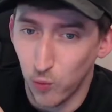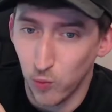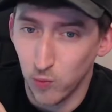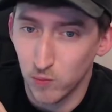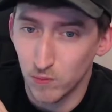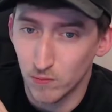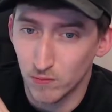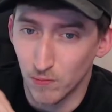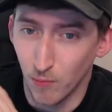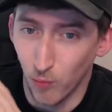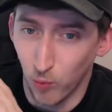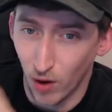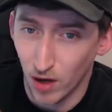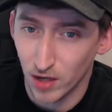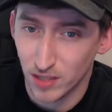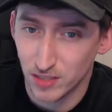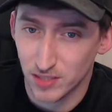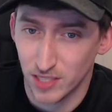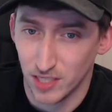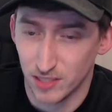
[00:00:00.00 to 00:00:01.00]

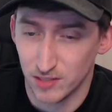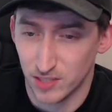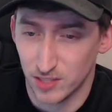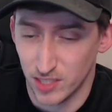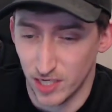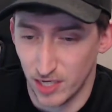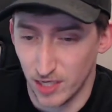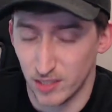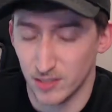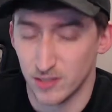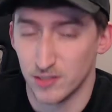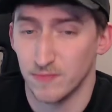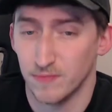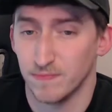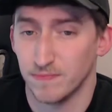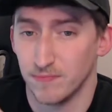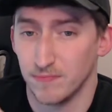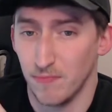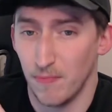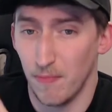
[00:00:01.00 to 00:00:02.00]
walks downstairs,
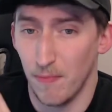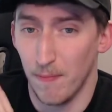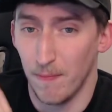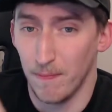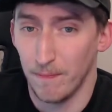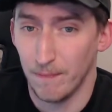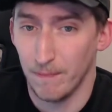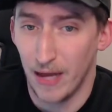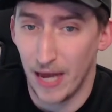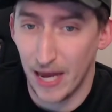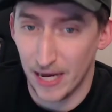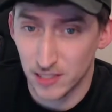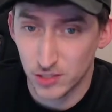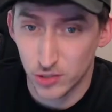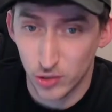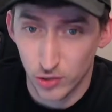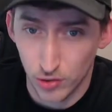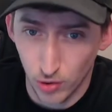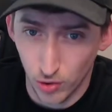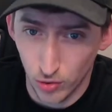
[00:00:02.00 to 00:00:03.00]

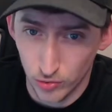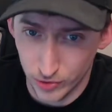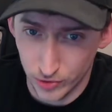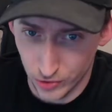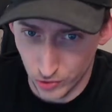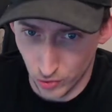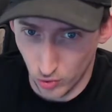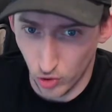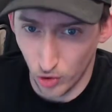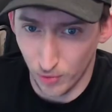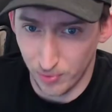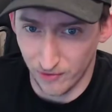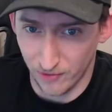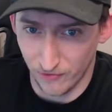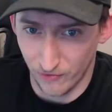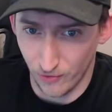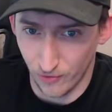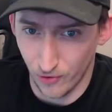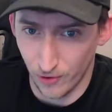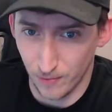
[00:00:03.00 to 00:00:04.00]
asks her to hold the door open
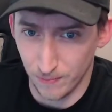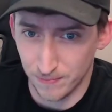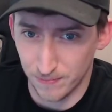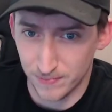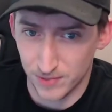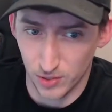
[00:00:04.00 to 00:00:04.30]
for him